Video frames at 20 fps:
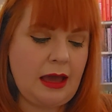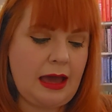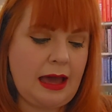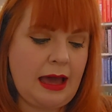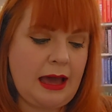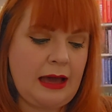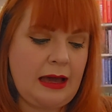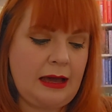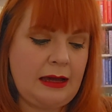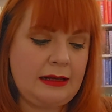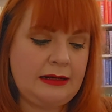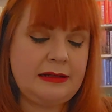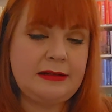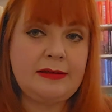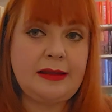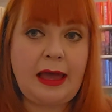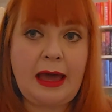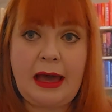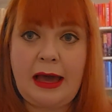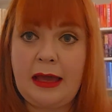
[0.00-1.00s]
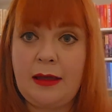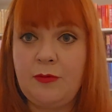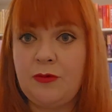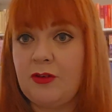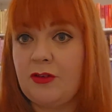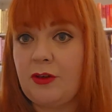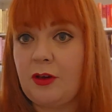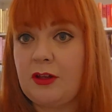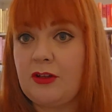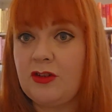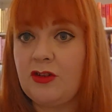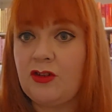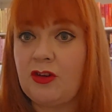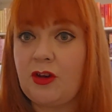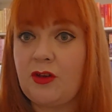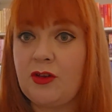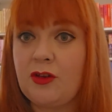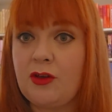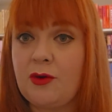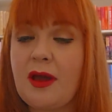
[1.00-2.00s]
and I'm just going to show
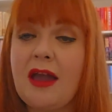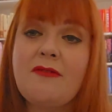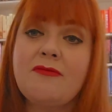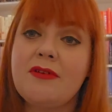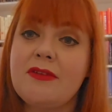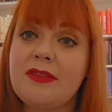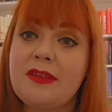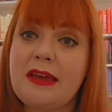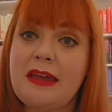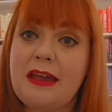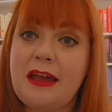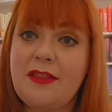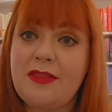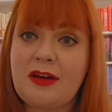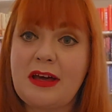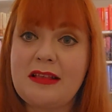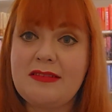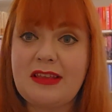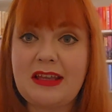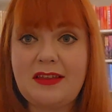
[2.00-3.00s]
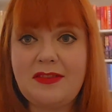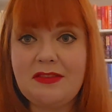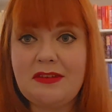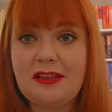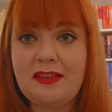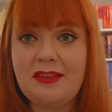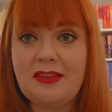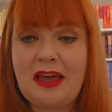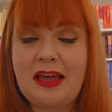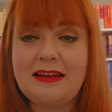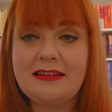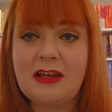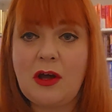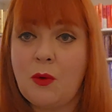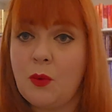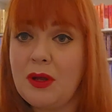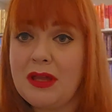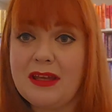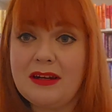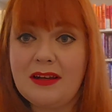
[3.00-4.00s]
you everything that's in this set and
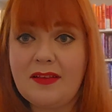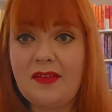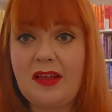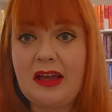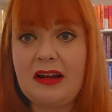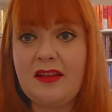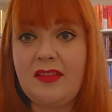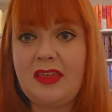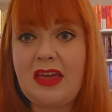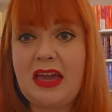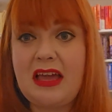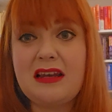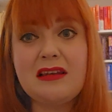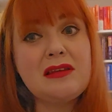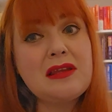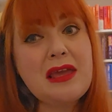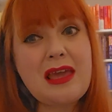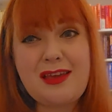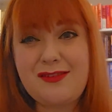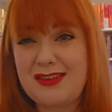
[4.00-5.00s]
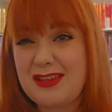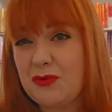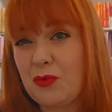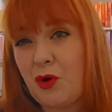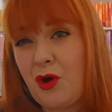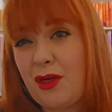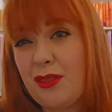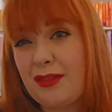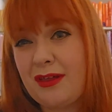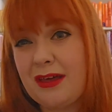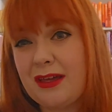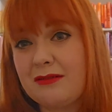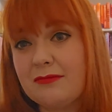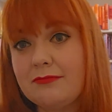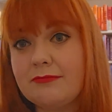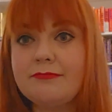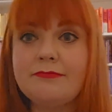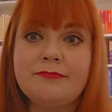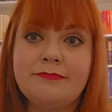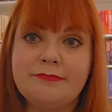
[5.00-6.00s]
we can decide at the end if it's worth it.
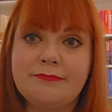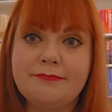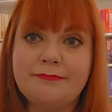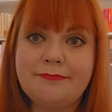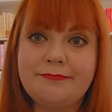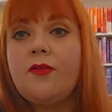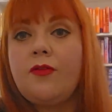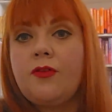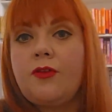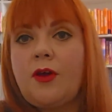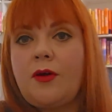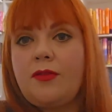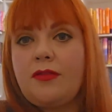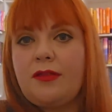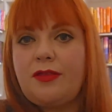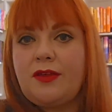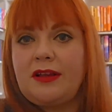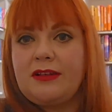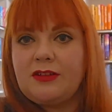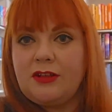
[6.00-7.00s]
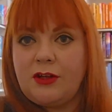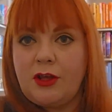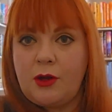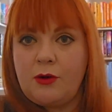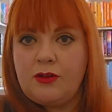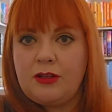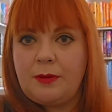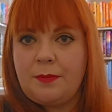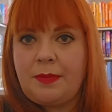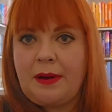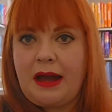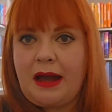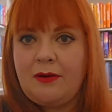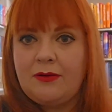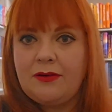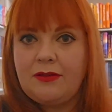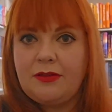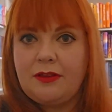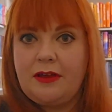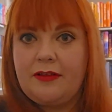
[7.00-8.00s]
So the thing to note about
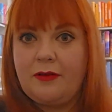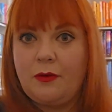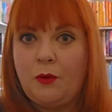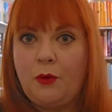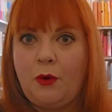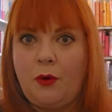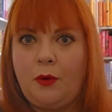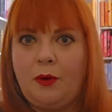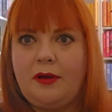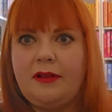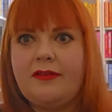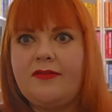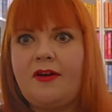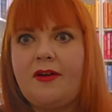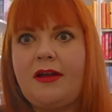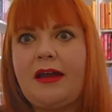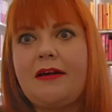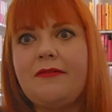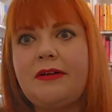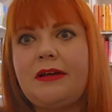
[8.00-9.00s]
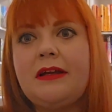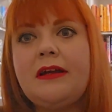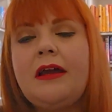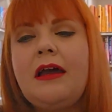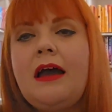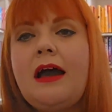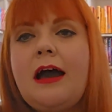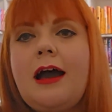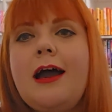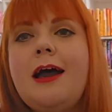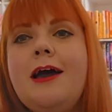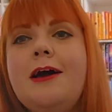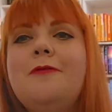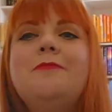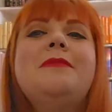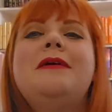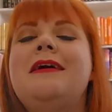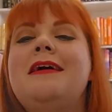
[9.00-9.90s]
this, ooh, it's very heavy. The